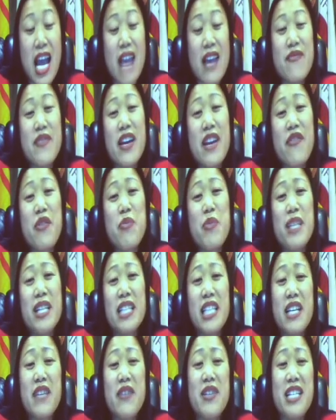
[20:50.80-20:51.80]
I've never
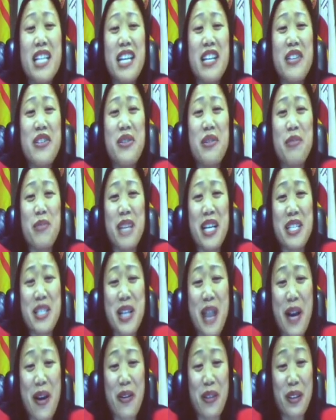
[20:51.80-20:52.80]
been given anything in my
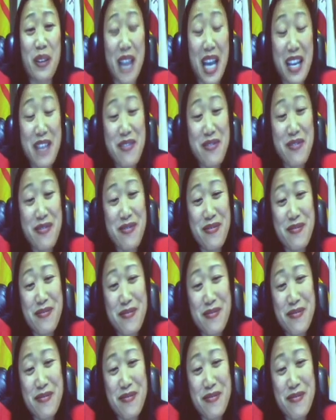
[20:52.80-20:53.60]
entire life.